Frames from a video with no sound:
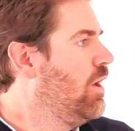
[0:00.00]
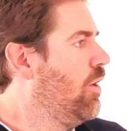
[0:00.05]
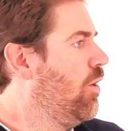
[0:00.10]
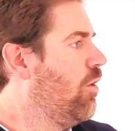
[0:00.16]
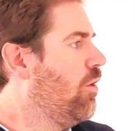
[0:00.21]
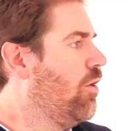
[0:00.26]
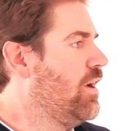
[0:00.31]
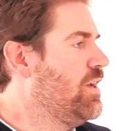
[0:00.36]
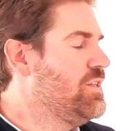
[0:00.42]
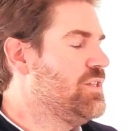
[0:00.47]

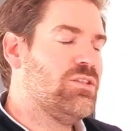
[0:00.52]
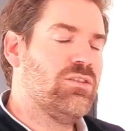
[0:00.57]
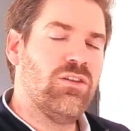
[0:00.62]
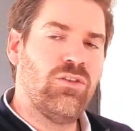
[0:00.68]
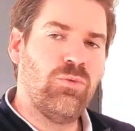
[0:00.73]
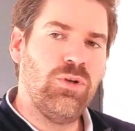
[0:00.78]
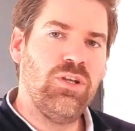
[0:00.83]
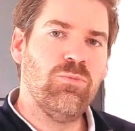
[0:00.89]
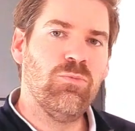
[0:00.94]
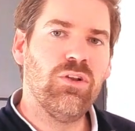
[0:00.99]
Or is it a
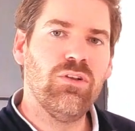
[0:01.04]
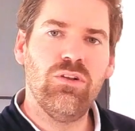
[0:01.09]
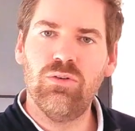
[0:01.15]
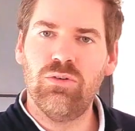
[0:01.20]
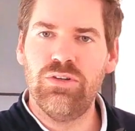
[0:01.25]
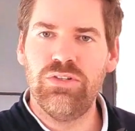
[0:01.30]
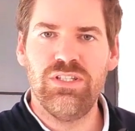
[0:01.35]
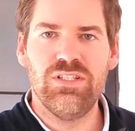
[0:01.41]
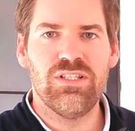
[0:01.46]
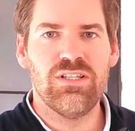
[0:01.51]
3D model, or
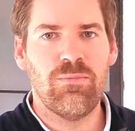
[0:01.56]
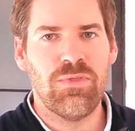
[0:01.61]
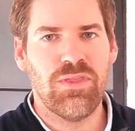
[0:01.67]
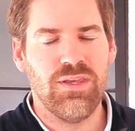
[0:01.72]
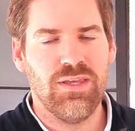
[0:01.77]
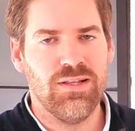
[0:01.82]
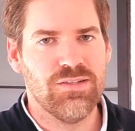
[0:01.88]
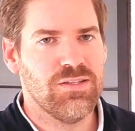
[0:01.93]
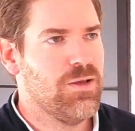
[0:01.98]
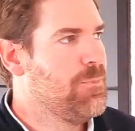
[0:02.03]
is it something
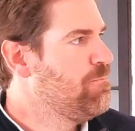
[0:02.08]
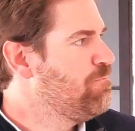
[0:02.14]
else?